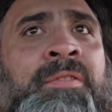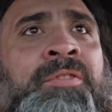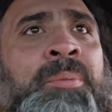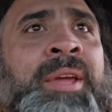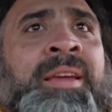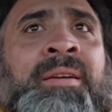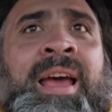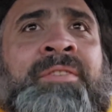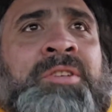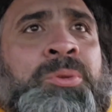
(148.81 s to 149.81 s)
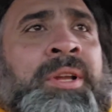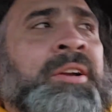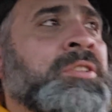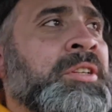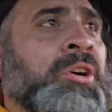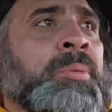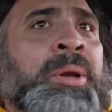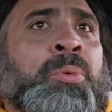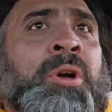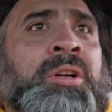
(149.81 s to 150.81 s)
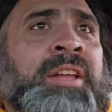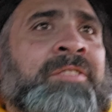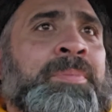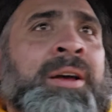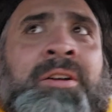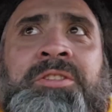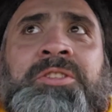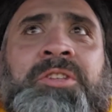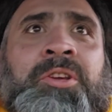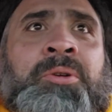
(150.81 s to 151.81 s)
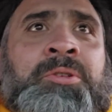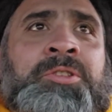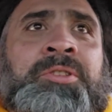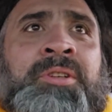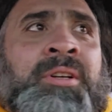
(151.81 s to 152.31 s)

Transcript: For me, after 20 years in the Army, work-life balance is huge.